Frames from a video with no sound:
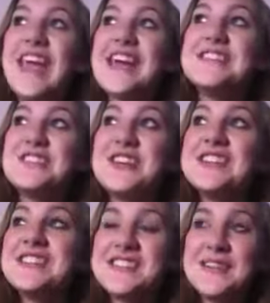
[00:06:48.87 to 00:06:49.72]
it's
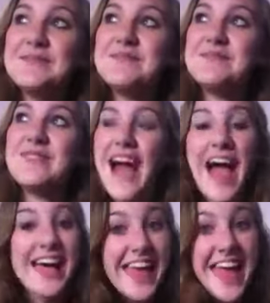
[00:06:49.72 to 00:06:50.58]
just,
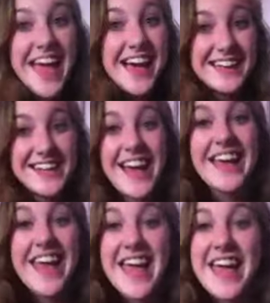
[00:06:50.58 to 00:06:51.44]
I can't
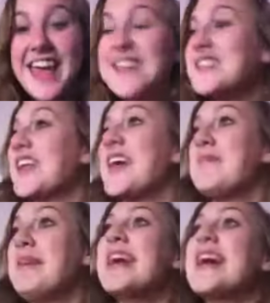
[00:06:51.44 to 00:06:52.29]
handle
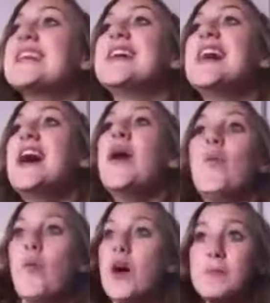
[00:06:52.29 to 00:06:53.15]
it. Because
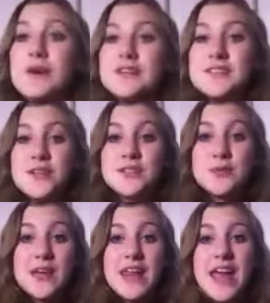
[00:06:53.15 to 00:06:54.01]
one person will
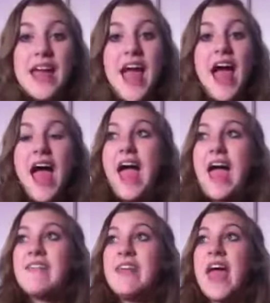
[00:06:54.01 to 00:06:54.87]
tweet it,
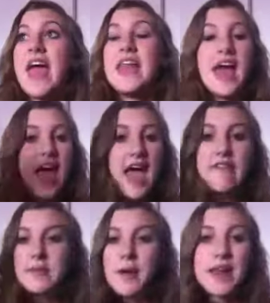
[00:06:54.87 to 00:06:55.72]
and then
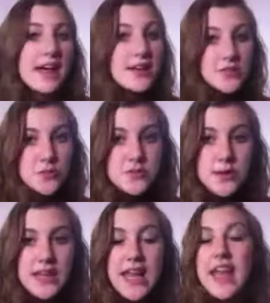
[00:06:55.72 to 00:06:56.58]
everybody else will
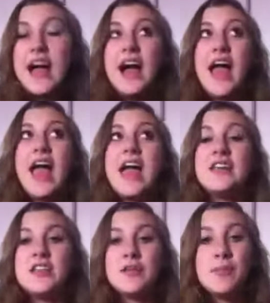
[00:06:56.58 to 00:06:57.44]
tweet it.
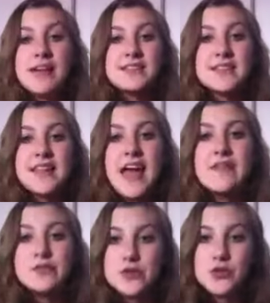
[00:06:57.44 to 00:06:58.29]
And you basically
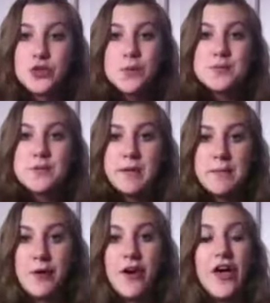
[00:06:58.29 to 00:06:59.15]
have two groups of
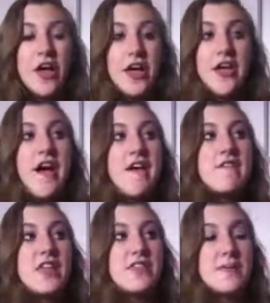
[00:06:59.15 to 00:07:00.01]
people. You
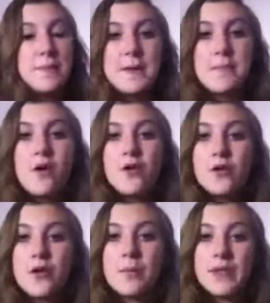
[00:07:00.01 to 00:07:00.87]
have the people
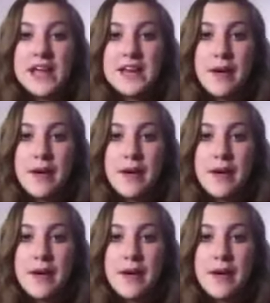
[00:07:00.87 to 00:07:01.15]
who complain